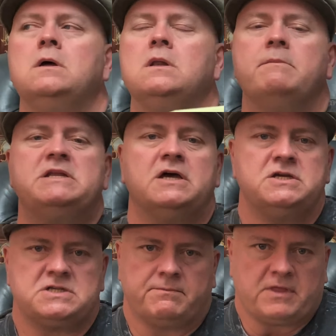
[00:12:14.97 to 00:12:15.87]
let me tell
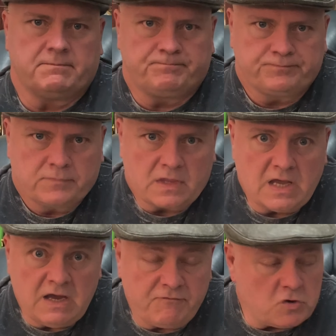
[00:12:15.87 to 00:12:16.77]
you something
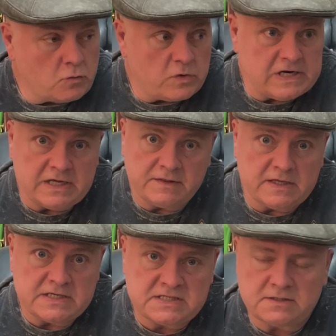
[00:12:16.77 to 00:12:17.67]
if you're reading
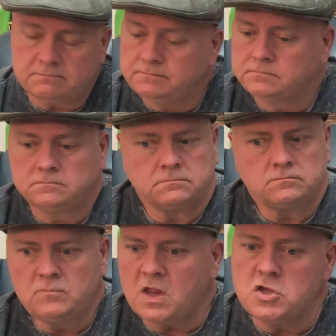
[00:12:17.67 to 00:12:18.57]
this
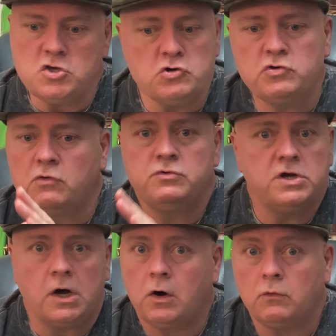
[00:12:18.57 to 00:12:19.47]
you don't
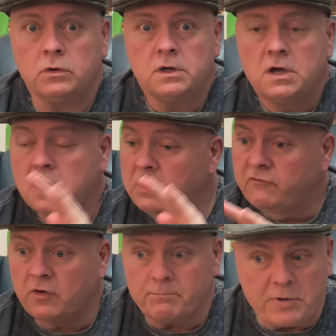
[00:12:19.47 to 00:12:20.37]
know
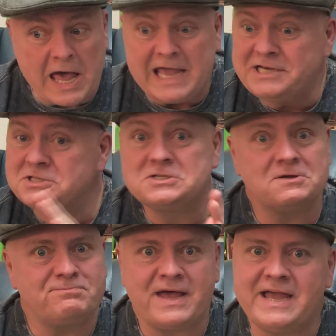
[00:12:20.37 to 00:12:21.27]
from page
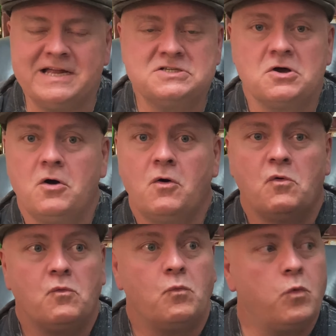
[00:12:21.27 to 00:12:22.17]
to page
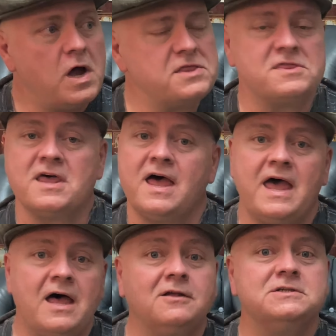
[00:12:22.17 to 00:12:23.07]
what the
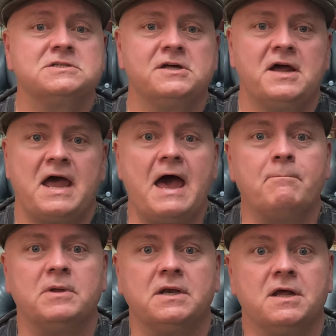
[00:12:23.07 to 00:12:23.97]
hell is going to
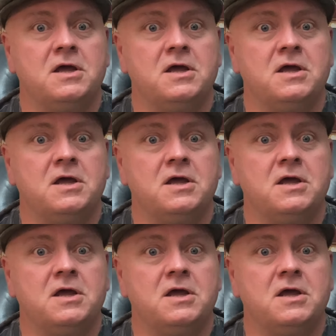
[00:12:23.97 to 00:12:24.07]
happen